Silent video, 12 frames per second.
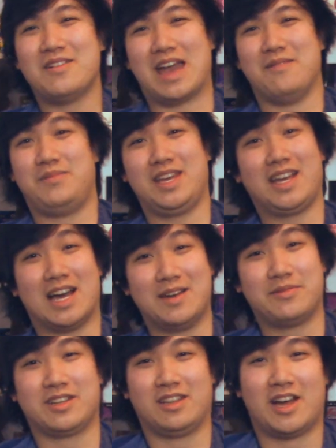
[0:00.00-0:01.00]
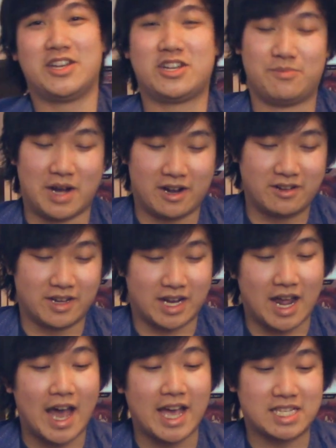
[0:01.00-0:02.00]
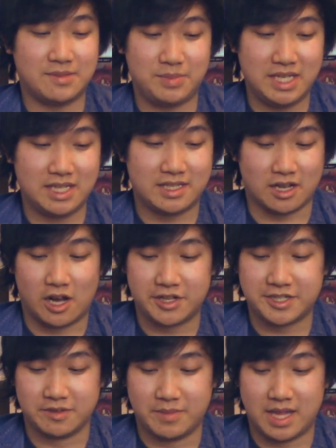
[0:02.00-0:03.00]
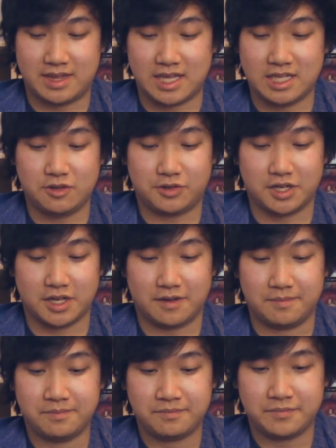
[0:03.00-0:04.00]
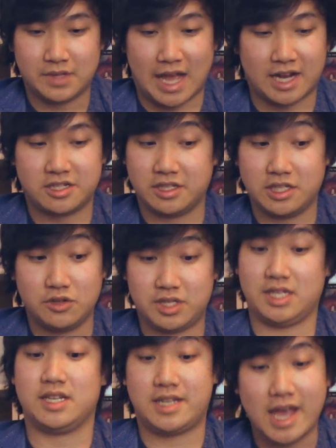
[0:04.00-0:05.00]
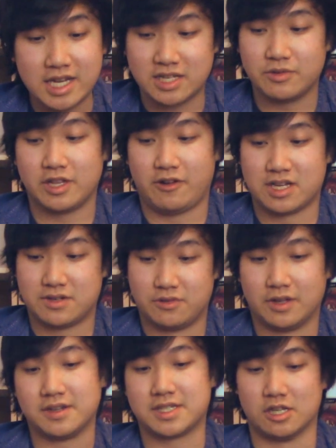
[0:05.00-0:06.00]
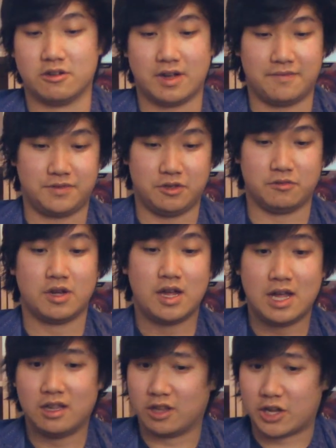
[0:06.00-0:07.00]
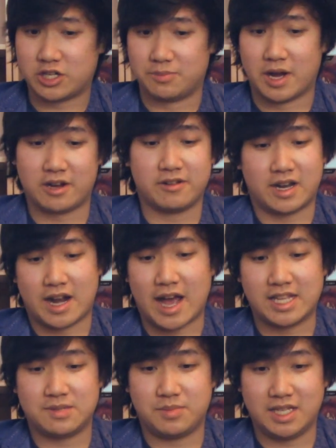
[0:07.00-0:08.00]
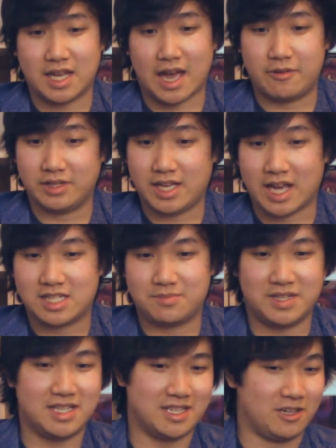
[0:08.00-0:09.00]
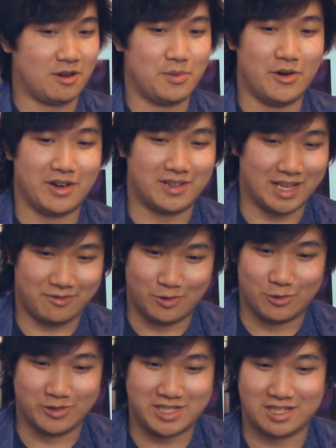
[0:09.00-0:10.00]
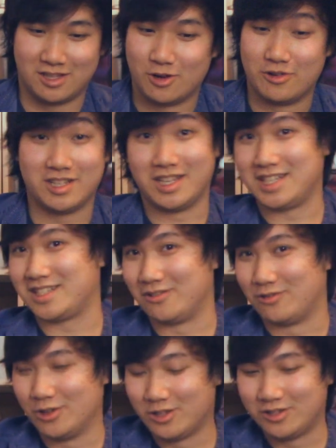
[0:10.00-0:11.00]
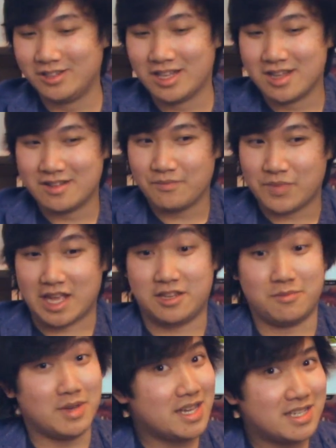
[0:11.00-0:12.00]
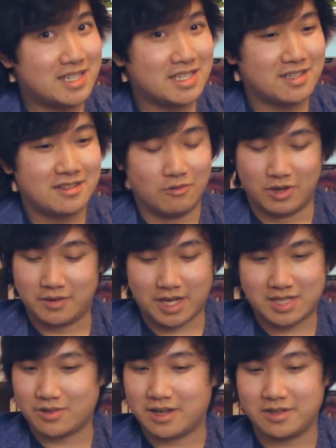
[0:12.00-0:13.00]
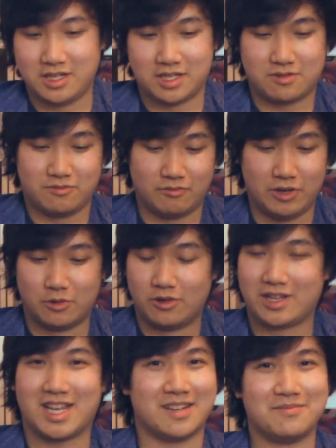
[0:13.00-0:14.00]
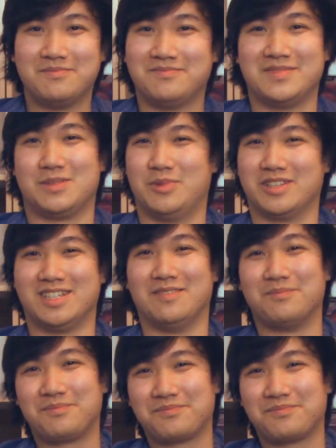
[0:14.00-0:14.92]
And being able to launch your Bakugan at high speeds also meant that you could actually use it in tangent with aggressive rolling. So if you launch your Bakugan at really high speeds and your opponent like rolls slow or delays to roll, and you miss, well, guess what? You just re-roll again. It's built in.